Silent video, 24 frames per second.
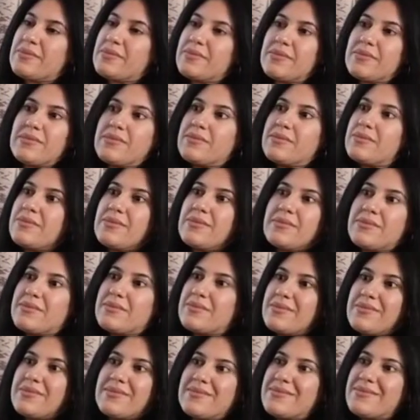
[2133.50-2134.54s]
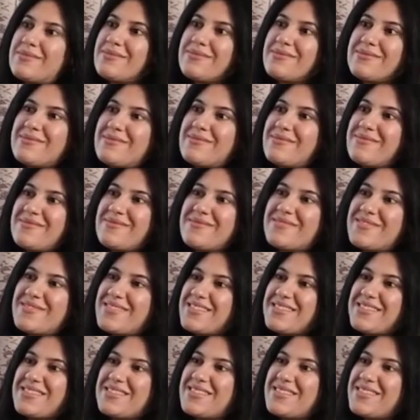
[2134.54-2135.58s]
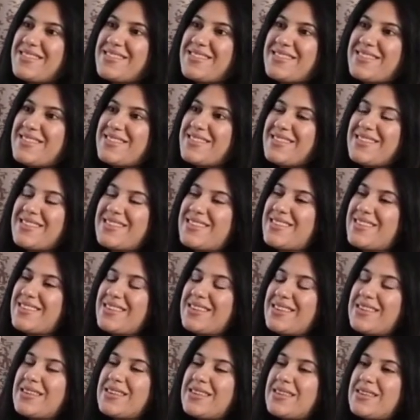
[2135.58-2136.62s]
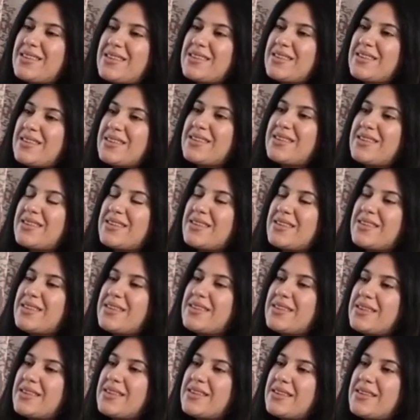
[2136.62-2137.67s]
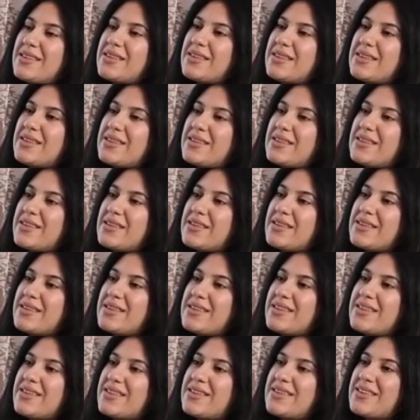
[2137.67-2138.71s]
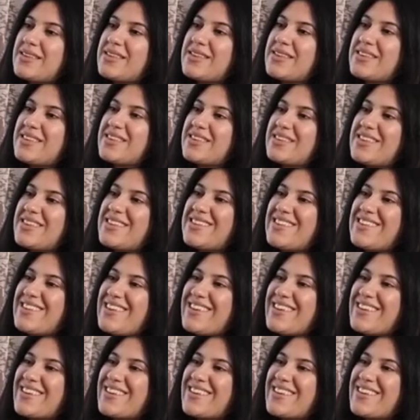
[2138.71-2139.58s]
(silent)